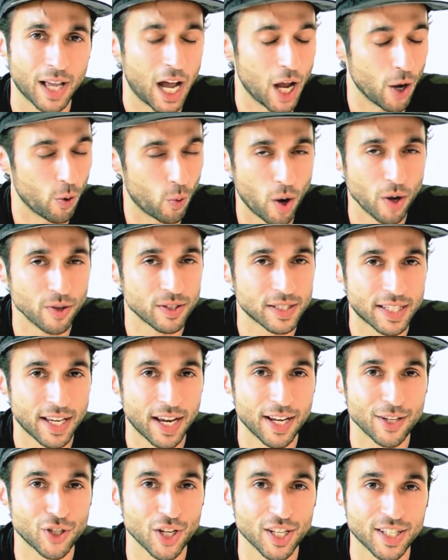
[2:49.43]
I won't
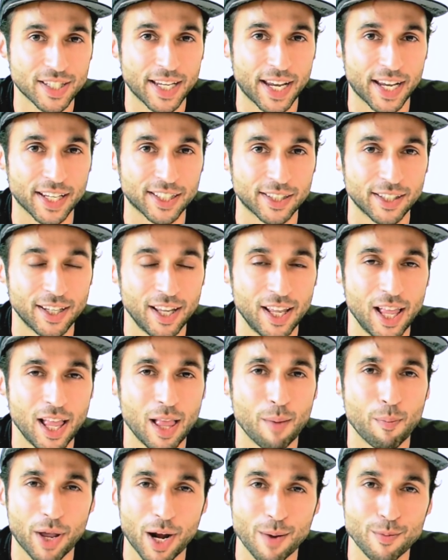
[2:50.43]
say just yet,
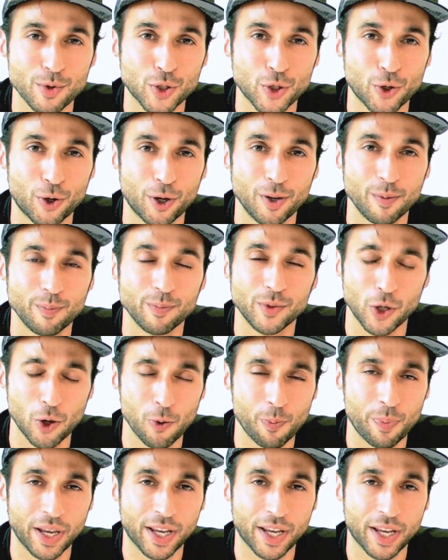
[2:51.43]
but I'm sure you'll